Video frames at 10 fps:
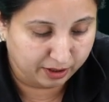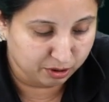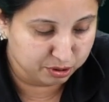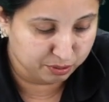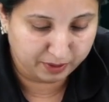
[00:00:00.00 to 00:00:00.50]

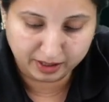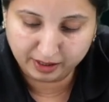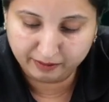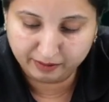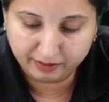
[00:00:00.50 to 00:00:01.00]
also we are
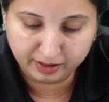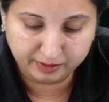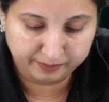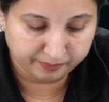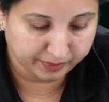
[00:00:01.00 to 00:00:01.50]
given with.
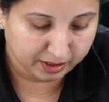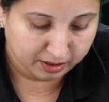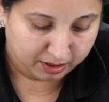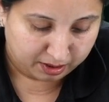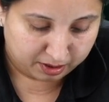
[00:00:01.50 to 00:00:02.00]

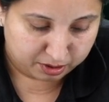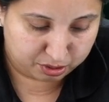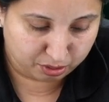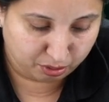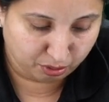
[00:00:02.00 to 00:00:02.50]

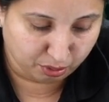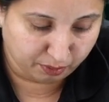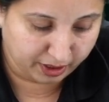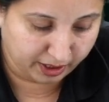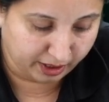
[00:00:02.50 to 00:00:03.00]
So
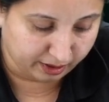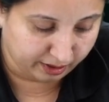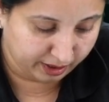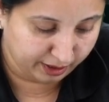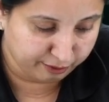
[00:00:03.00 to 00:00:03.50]
over
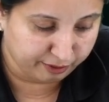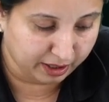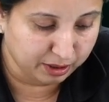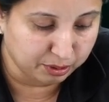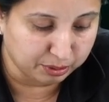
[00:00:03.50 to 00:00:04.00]
here, if I
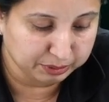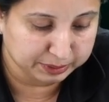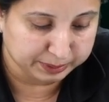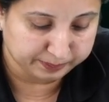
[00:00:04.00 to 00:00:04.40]
look,